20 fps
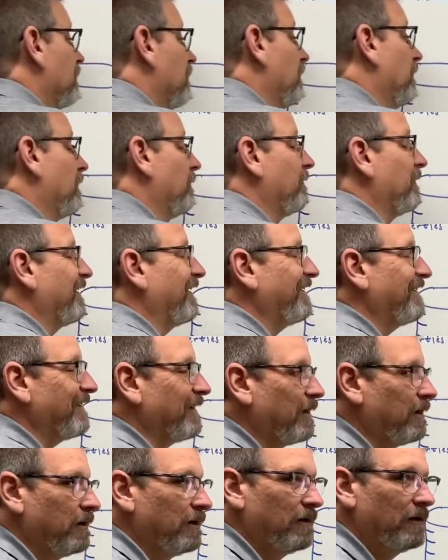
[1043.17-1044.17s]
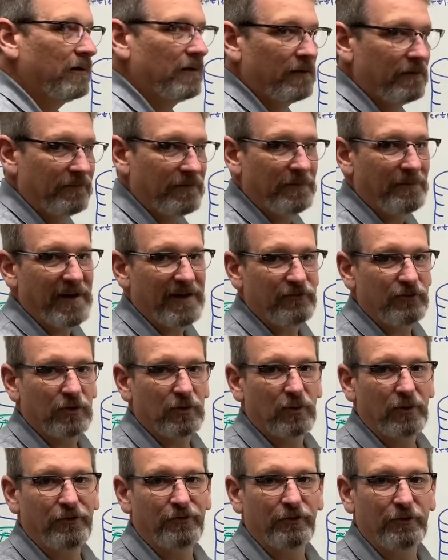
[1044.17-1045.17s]
Um, and the metric
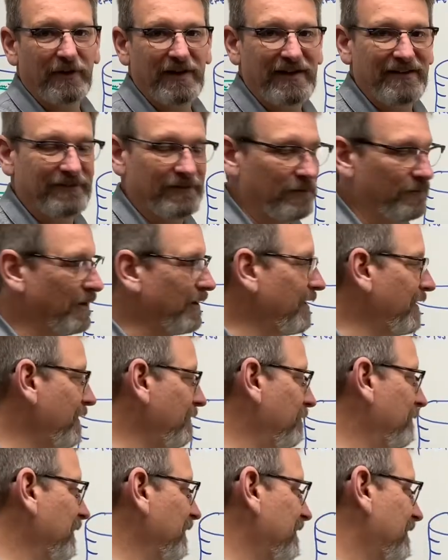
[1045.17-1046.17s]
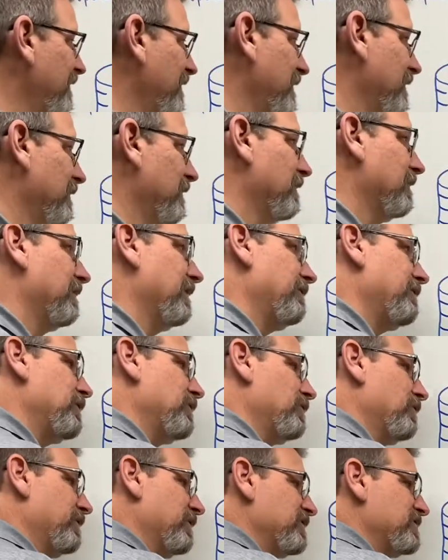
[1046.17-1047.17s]
ones are easy, right? But the uh, if you're
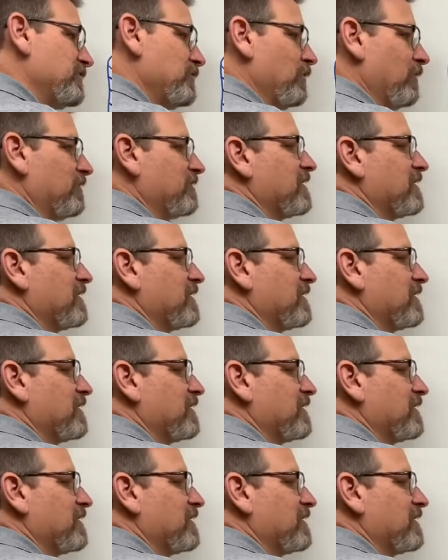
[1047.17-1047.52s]
doing this U.S.